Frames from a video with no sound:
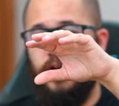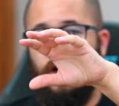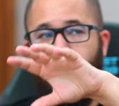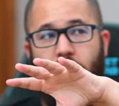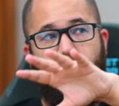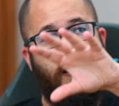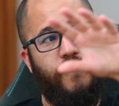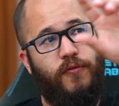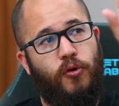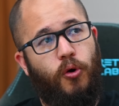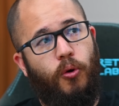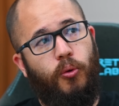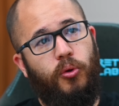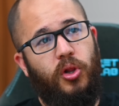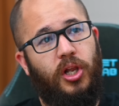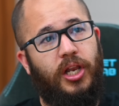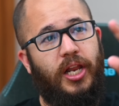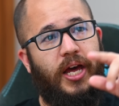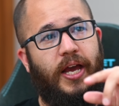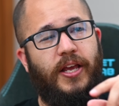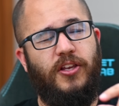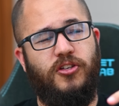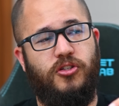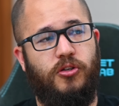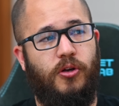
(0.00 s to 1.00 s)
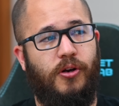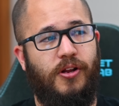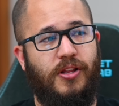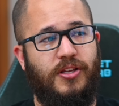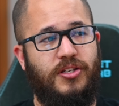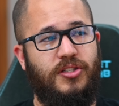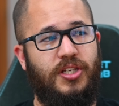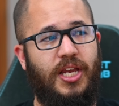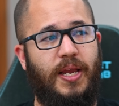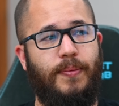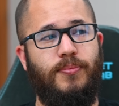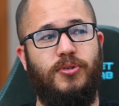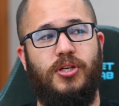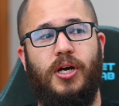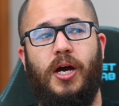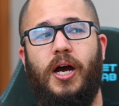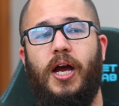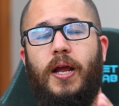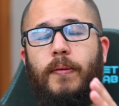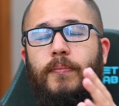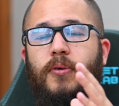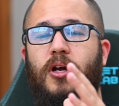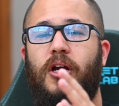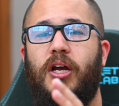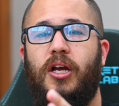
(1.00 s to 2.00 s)
not have all the lights on at the same
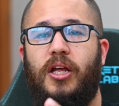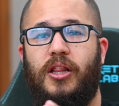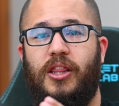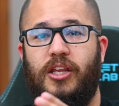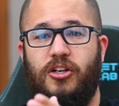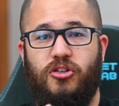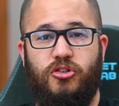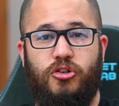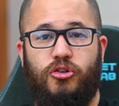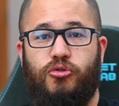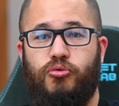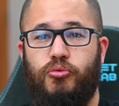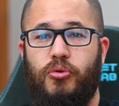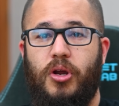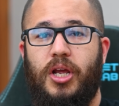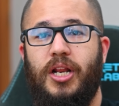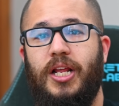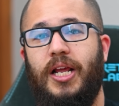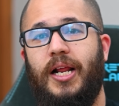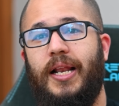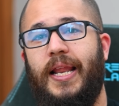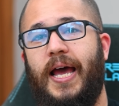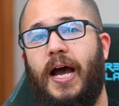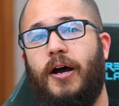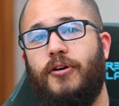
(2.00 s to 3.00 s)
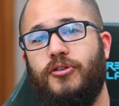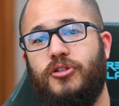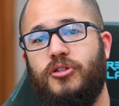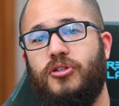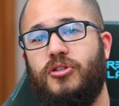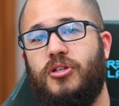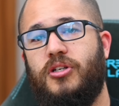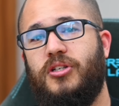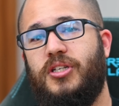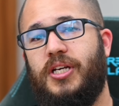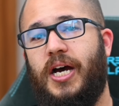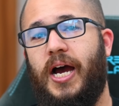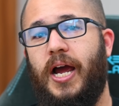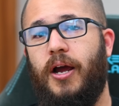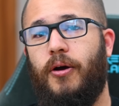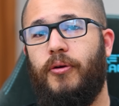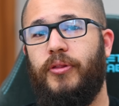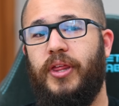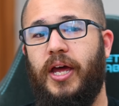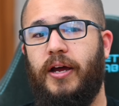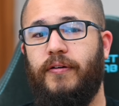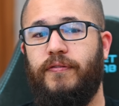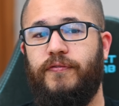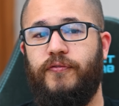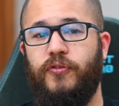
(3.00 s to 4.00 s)
time. This just really allows you to dial
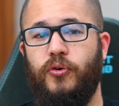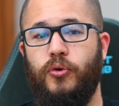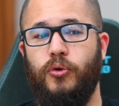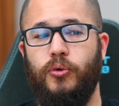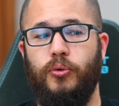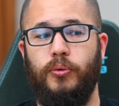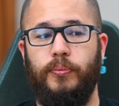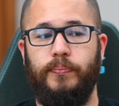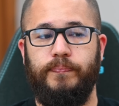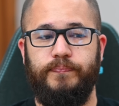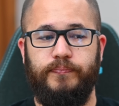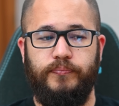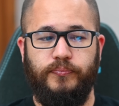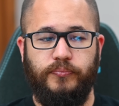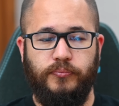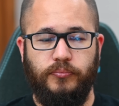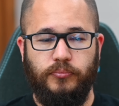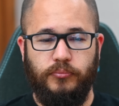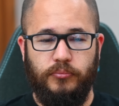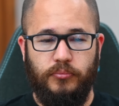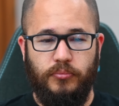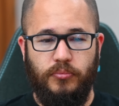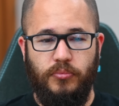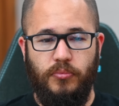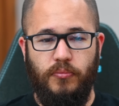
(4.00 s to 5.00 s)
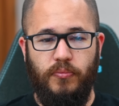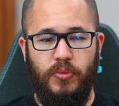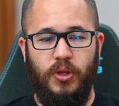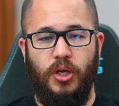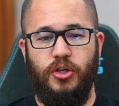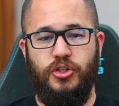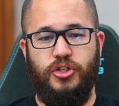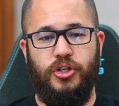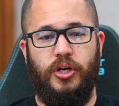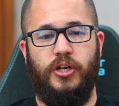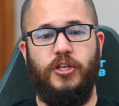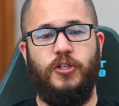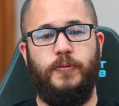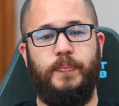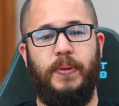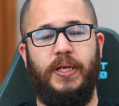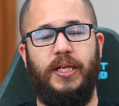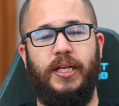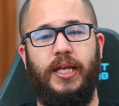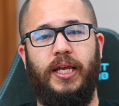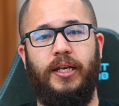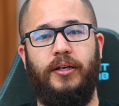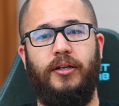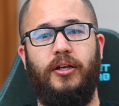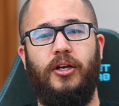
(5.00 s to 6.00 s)
that full shutter speed
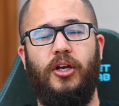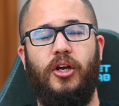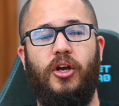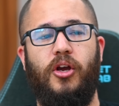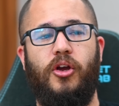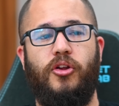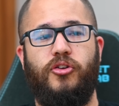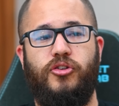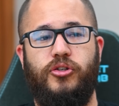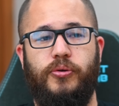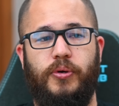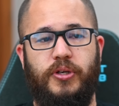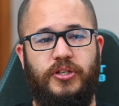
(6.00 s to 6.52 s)
in. To